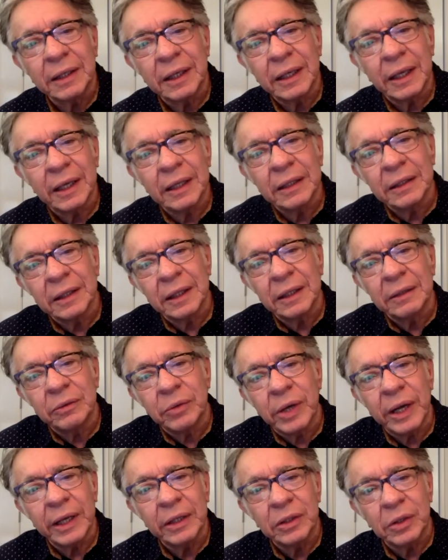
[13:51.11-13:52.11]
and, and
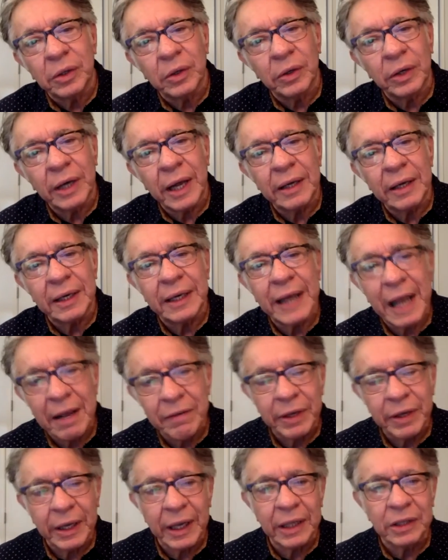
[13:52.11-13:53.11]
trying to learn how to
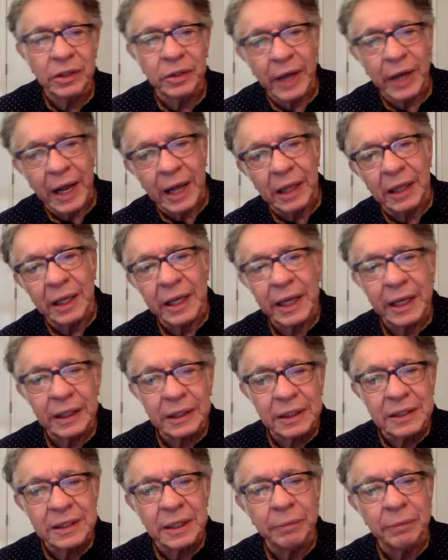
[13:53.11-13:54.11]
navigate through LA at the
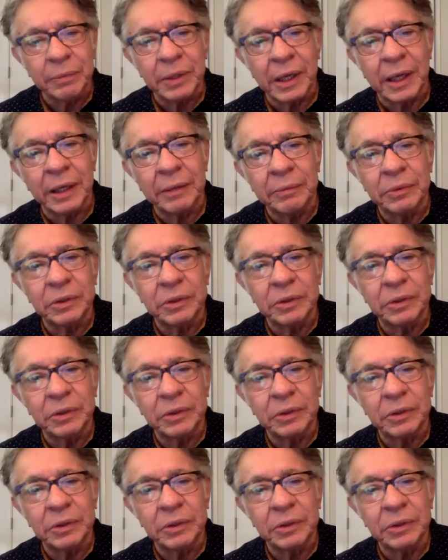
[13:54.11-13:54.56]
same time.